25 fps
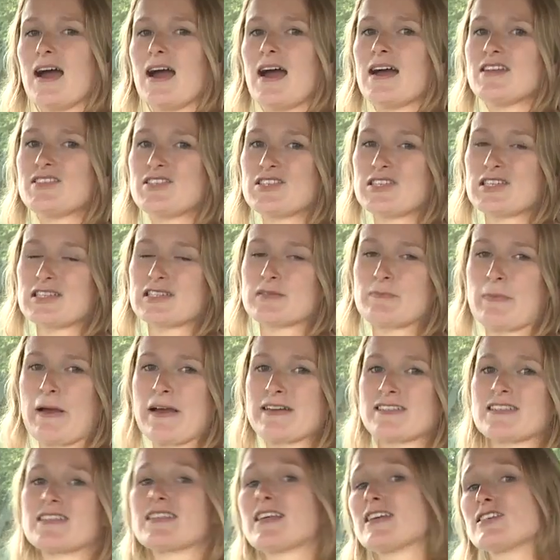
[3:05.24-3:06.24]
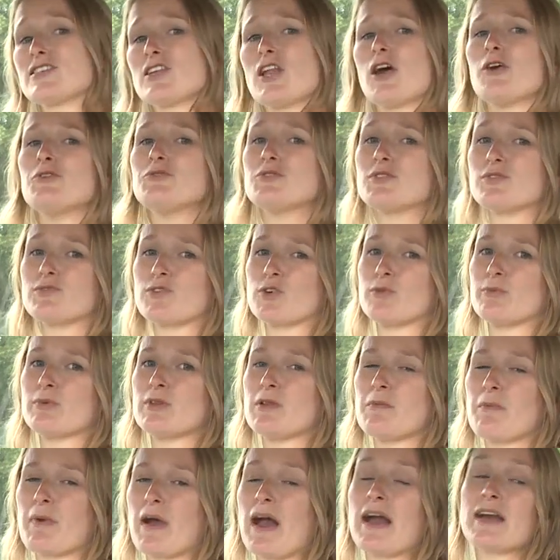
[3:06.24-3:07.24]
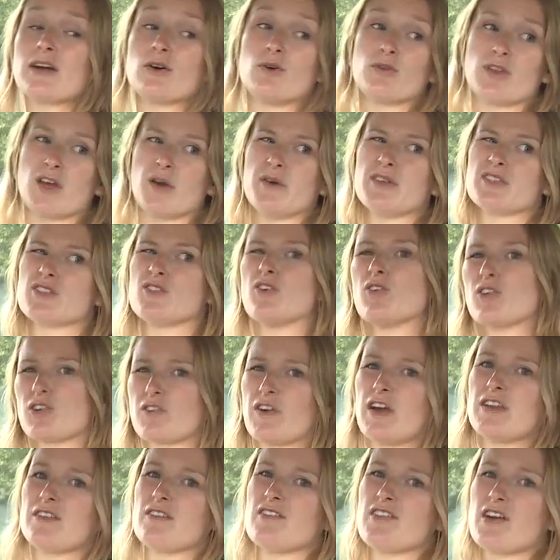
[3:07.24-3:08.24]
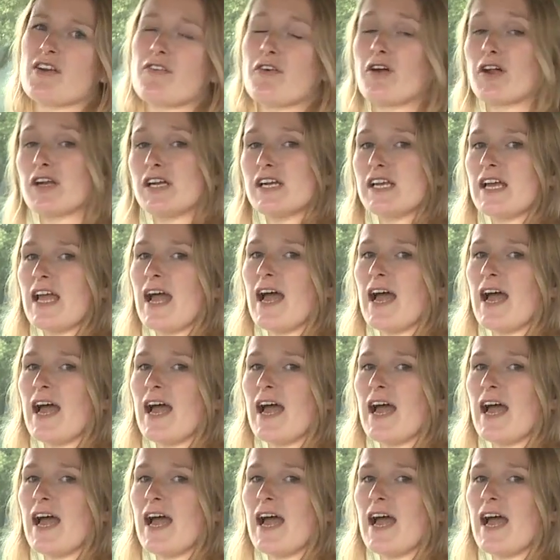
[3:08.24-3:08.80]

As you'd expect, there's loads of room in the back, although it's not great that there aren't any